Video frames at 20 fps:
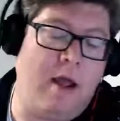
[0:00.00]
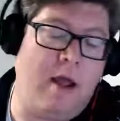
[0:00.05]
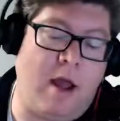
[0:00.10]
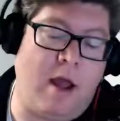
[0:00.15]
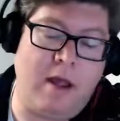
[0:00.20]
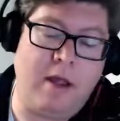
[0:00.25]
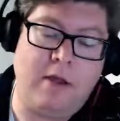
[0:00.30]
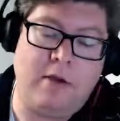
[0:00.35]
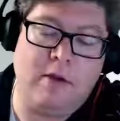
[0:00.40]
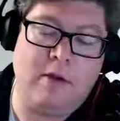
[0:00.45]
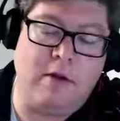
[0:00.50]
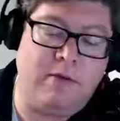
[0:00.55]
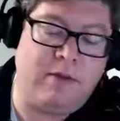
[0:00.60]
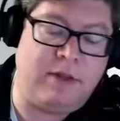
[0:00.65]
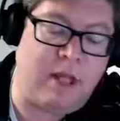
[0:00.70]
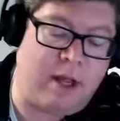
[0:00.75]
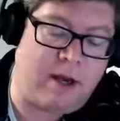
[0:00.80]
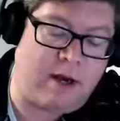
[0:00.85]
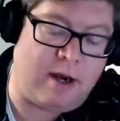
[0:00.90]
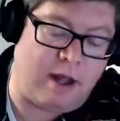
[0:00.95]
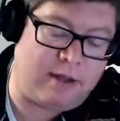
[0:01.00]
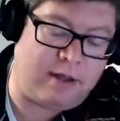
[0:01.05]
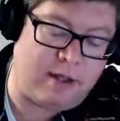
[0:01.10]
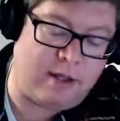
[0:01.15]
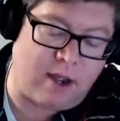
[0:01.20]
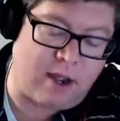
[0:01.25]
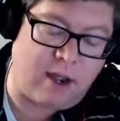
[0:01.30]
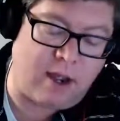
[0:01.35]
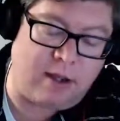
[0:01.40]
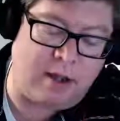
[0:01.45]
I agree with that. I th-
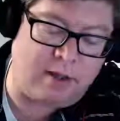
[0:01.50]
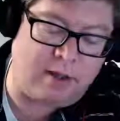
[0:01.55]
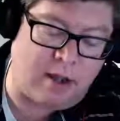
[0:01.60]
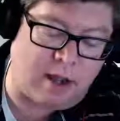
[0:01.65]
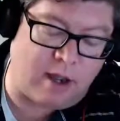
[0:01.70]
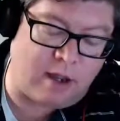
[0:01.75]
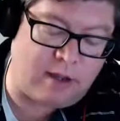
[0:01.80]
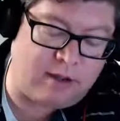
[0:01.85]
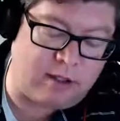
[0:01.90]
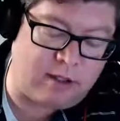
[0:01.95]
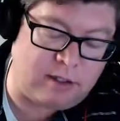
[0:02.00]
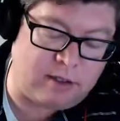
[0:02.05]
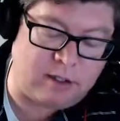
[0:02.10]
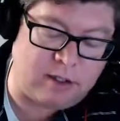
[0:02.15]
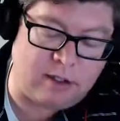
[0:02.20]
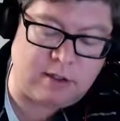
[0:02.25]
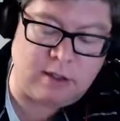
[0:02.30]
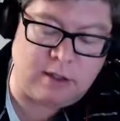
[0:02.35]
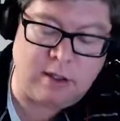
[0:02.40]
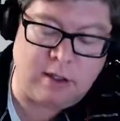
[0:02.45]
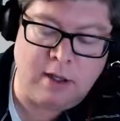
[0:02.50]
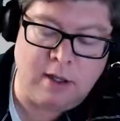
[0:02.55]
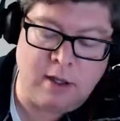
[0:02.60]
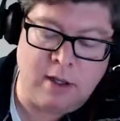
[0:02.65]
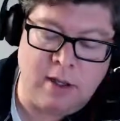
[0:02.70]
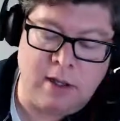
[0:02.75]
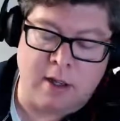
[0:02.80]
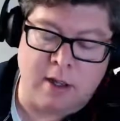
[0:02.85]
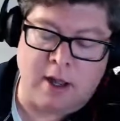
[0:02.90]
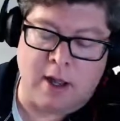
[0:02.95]
I I think that
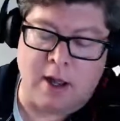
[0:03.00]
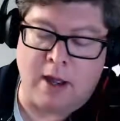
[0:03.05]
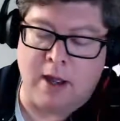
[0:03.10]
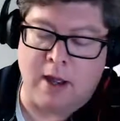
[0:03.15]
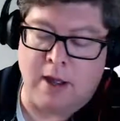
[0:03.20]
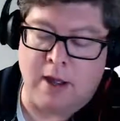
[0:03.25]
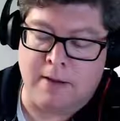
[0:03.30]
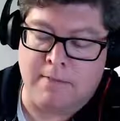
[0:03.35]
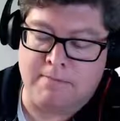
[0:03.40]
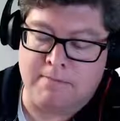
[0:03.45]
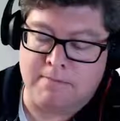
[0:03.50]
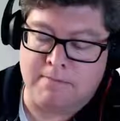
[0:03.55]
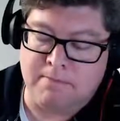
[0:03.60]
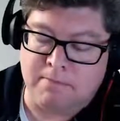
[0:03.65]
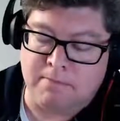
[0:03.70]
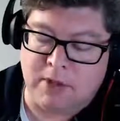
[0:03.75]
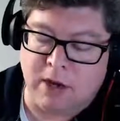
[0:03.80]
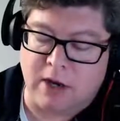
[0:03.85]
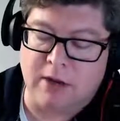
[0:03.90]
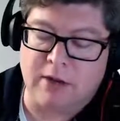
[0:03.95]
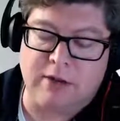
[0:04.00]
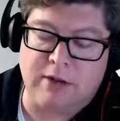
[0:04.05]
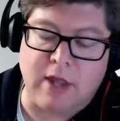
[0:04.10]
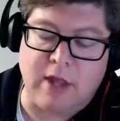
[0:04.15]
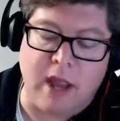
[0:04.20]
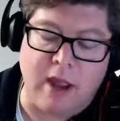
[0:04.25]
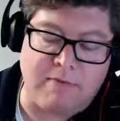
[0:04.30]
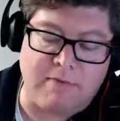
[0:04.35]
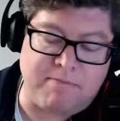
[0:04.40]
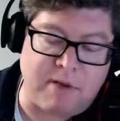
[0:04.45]
um, they they
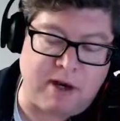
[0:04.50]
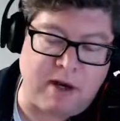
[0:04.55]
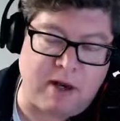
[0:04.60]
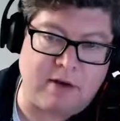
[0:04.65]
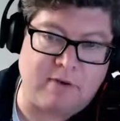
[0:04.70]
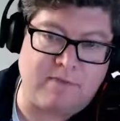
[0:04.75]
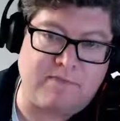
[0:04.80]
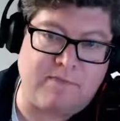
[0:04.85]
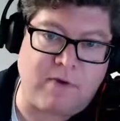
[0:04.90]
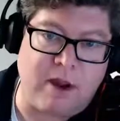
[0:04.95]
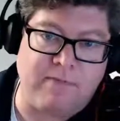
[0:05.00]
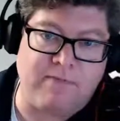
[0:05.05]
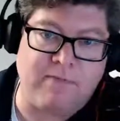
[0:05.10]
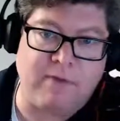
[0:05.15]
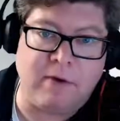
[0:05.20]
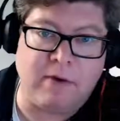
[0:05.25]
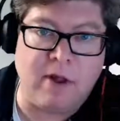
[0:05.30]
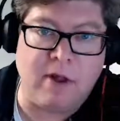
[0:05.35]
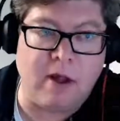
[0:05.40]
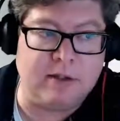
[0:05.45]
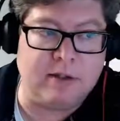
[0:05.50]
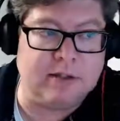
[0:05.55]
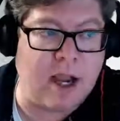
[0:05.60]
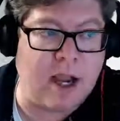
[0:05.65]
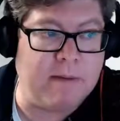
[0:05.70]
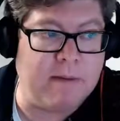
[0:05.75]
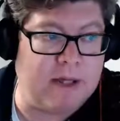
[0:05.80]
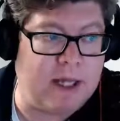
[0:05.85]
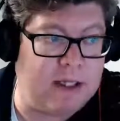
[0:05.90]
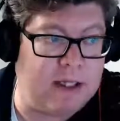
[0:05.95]
have been unafraid for a long time,
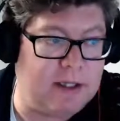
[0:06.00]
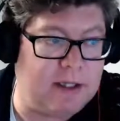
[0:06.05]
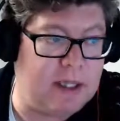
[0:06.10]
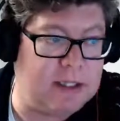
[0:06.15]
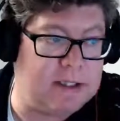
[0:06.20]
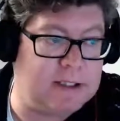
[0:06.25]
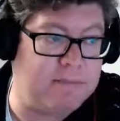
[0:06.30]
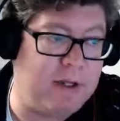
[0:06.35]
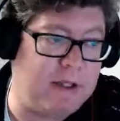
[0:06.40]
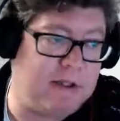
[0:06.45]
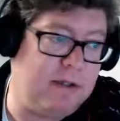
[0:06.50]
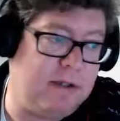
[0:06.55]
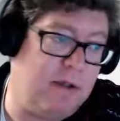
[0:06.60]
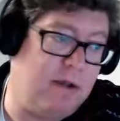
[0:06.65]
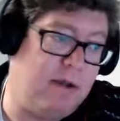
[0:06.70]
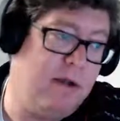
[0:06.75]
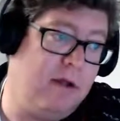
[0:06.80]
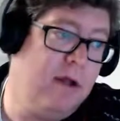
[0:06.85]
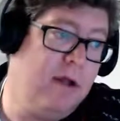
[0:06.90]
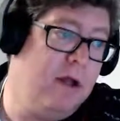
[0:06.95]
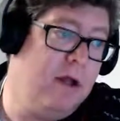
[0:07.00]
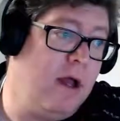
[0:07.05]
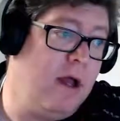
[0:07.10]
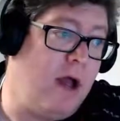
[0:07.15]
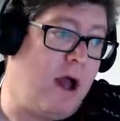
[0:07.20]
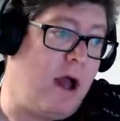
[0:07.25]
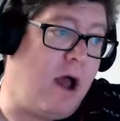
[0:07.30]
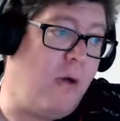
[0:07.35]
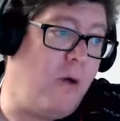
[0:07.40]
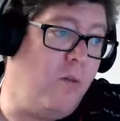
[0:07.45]
and that that's a big deal.
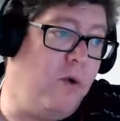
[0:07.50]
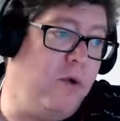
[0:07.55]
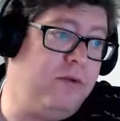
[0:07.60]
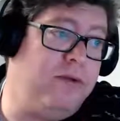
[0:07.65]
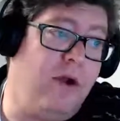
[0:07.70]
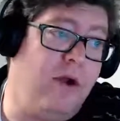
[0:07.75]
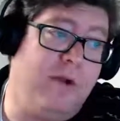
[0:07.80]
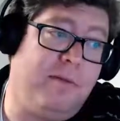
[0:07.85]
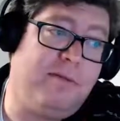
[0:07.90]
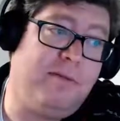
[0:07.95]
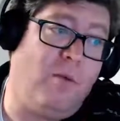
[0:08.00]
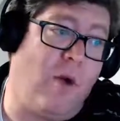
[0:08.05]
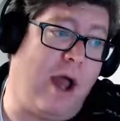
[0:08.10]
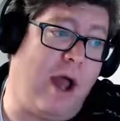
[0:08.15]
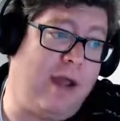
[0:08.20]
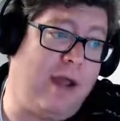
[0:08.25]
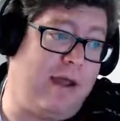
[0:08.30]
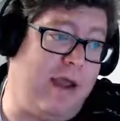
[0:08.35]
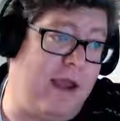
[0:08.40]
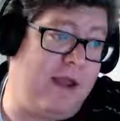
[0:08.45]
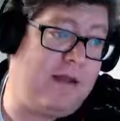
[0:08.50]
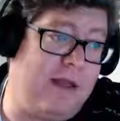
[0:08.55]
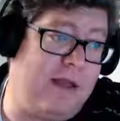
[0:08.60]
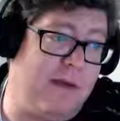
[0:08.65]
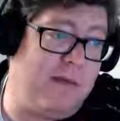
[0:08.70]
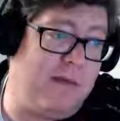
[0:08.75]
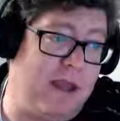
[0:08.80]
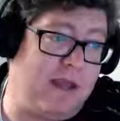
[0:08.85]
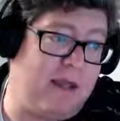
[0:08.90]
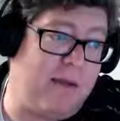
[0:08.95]
Uh, Wootoop, why can't they
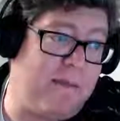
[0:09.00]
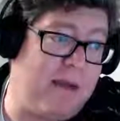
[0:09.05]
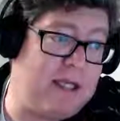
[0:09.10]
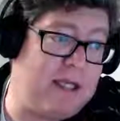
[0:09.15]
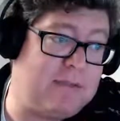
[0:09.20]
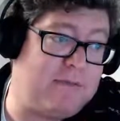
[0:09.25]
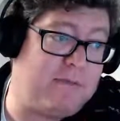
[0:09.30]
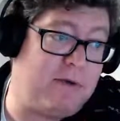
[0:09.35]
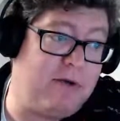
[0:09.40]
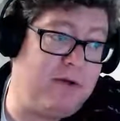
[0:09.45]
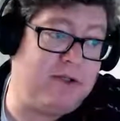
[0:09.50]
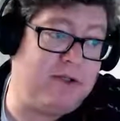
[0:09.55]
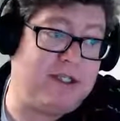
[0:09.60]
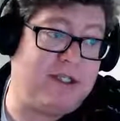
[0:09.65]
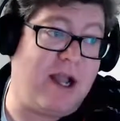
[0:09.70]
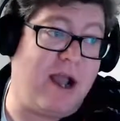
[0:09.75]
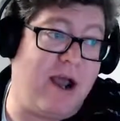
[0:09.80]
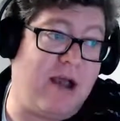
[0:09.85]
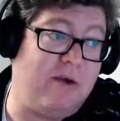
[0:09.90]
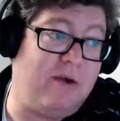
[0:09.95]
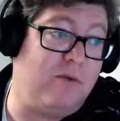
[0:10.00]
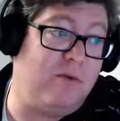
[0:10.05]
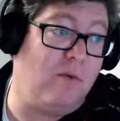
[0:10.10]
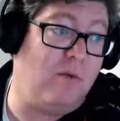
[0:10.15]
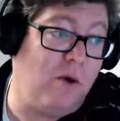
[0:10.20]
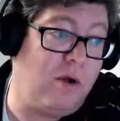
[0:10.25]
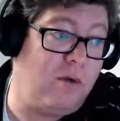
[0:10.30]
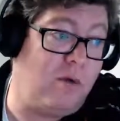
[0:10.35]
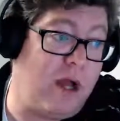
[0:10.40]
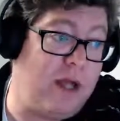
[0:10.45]
make a mass produced stout?
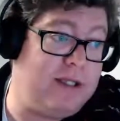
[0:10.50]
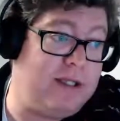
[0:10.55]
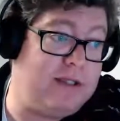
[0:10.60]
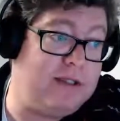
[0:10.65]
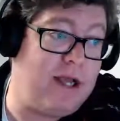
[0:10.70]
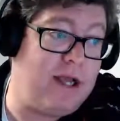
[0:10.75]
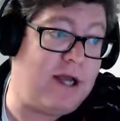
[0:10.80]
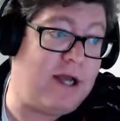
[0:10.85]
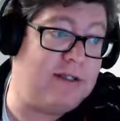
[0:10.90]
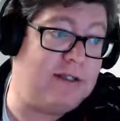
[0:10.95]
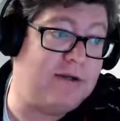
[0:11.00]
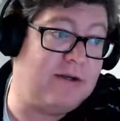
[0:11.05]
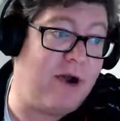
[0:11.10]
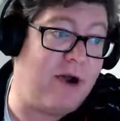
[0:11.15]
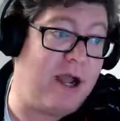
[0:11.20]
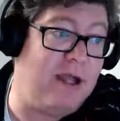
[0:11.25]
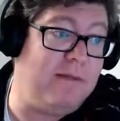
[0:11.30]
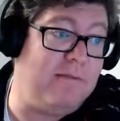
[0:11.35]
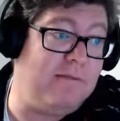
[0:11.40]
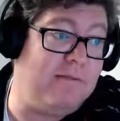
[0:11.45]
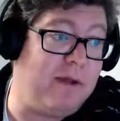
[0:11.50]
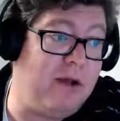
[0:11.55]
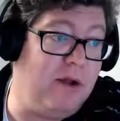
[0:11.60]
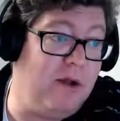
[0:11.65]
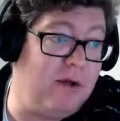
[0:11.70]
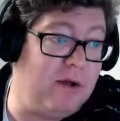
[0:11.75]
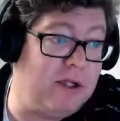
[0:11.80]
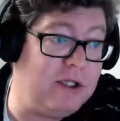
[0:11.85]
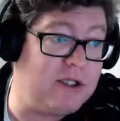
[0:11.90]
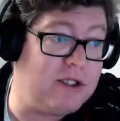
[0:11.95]
Worldwide stout is great, but who
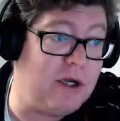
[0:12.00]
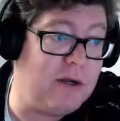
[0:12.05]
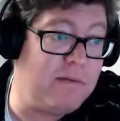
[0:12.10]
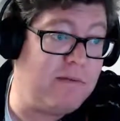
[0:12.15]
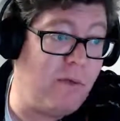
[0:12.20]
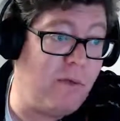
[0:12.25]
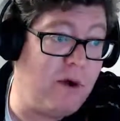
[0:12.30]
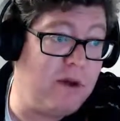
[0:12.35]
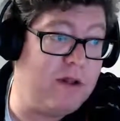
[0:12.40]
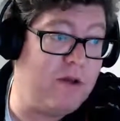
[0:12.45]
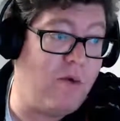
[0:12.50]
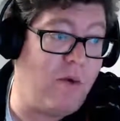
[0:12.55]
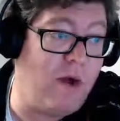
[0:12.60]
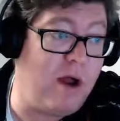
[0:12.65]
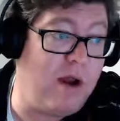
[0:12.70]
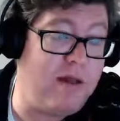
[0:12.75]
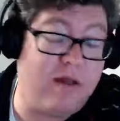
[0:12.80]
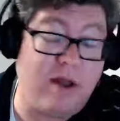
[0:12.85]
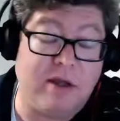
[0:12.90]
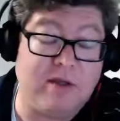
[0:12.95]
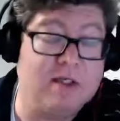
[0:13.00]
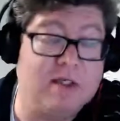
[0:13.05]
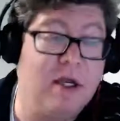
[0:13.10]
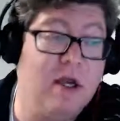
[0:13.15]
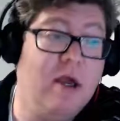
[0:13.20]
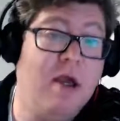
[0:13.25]
can drink more than one of those?